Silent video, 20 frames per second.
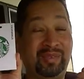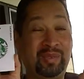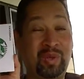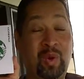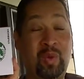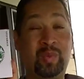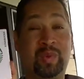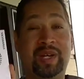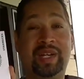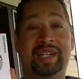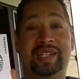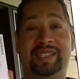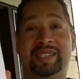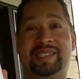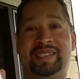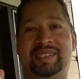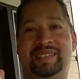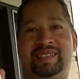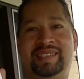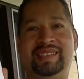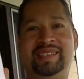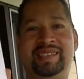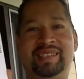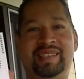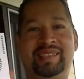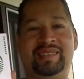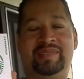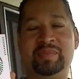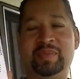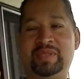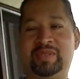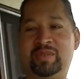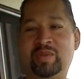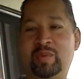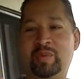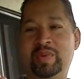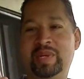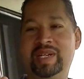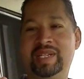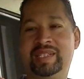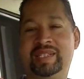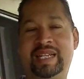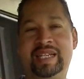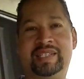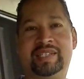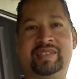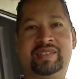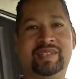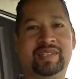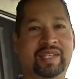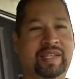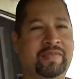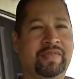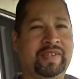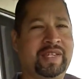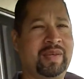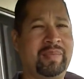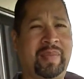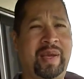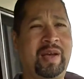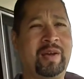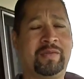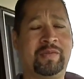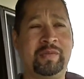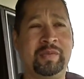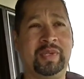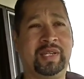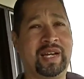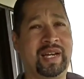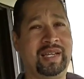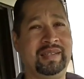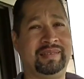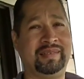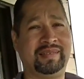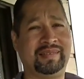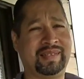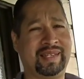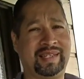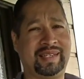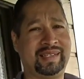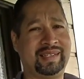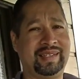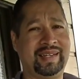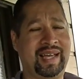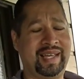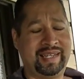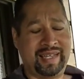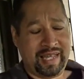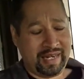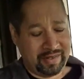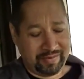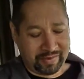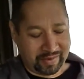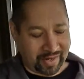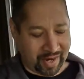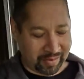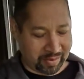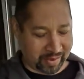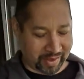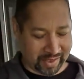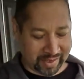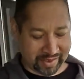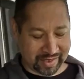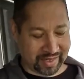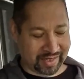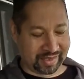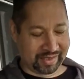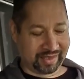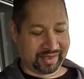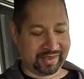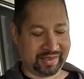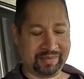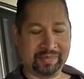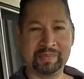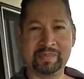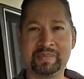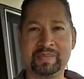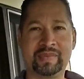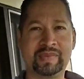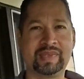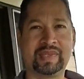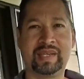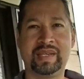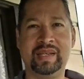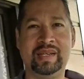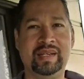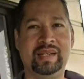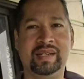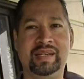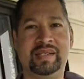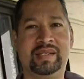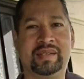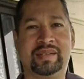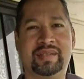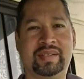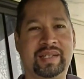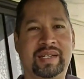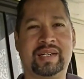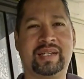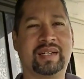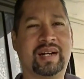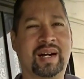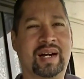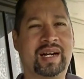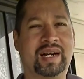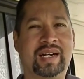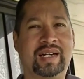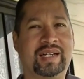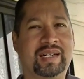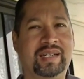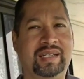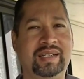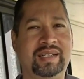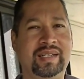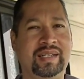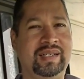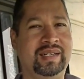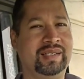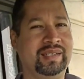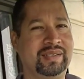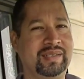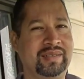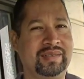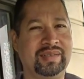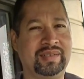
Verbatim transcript: you so much. Wow. So much. Like just to even get mail from you guys is like. Yeah, yeah, yeah, yeah. That. That's like, wonderful, wonderful because you gotta stay positive.